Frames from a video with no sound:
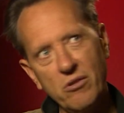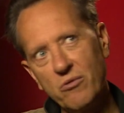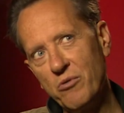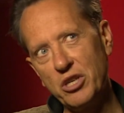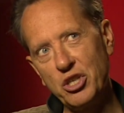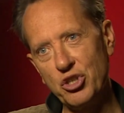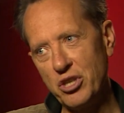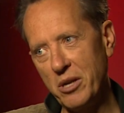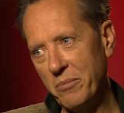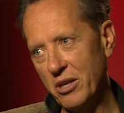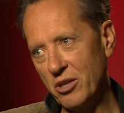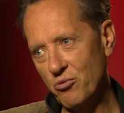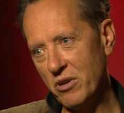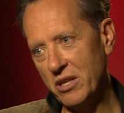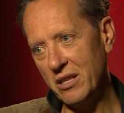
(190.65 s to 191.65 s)
Richard Shepard
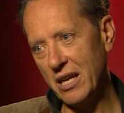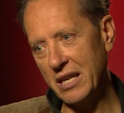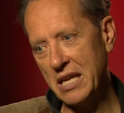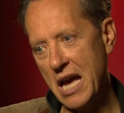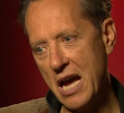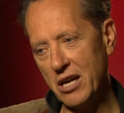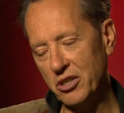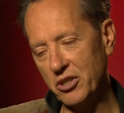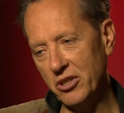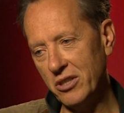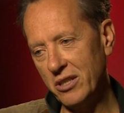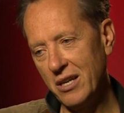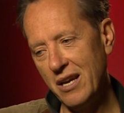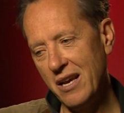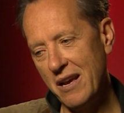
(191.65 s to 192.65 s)
has written that character,
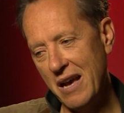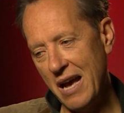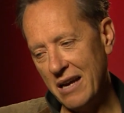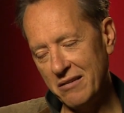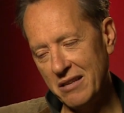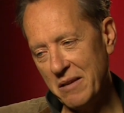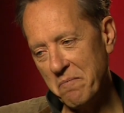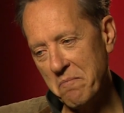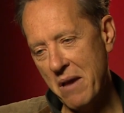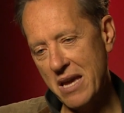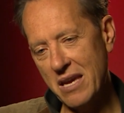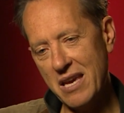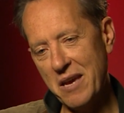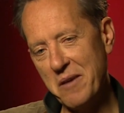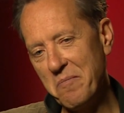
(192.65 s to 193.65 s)
I think
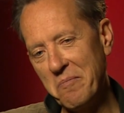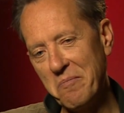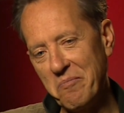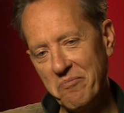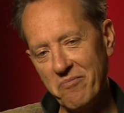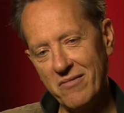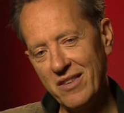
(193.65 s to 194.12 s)
make him,